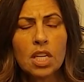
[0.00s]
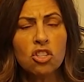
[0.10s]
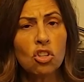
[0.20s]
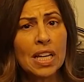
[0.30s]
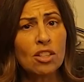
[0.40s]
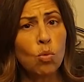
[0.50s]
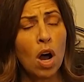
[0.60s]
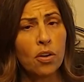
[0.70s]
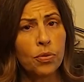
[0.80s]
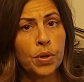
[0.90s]
So let's
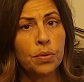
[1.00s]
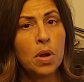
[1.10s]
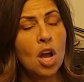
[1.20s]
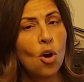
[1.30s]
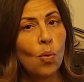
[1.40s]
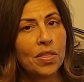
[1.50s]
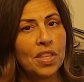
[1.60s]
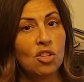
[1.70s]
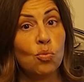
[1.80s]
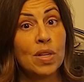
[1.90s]
walk through what
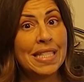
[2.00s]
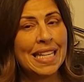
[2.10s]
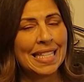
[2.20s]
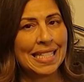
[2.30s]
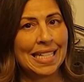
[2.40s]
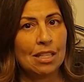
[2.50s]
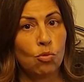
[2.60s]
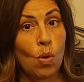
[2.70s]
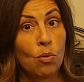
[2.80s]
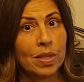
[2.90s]
these
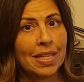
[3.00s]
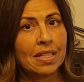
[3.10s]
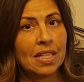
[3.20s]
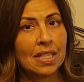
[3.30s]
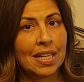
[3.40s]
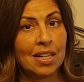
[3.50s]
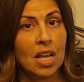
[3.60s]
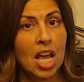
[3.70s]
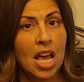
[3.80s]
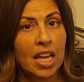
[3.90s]
where resistance can
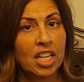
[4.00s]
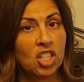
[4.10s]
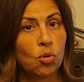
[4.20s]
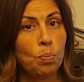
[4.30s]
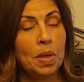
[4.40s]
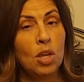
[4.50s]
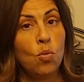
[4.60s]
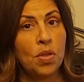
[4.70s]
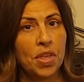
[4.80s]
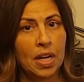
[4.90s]
be
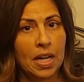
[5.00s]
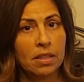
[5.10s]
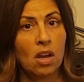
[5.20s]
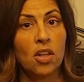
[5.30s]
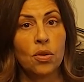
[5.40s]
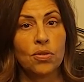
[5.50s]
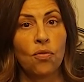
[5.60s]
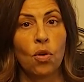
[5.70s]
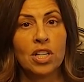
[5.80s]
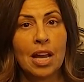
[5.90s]
within us on those
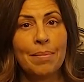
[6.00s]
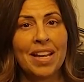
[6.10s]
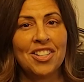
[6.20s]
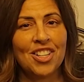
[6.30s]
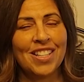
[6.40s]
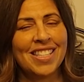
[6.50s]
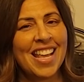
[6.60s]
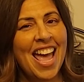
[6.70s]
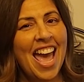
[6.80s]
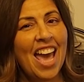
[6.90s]
4 dimensions,
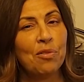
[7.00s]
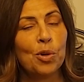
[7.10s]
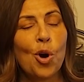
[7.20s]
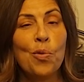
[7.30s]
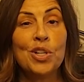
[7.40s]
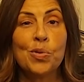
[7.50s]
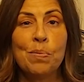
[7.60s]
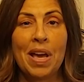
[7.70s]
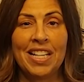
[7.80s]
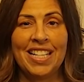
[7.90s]
and we'll go into a
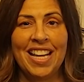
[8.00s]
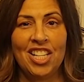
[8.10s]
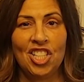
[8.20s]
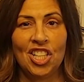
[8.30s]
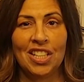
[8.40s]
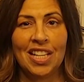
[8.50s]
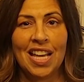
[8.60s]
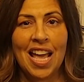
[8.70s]
meditation.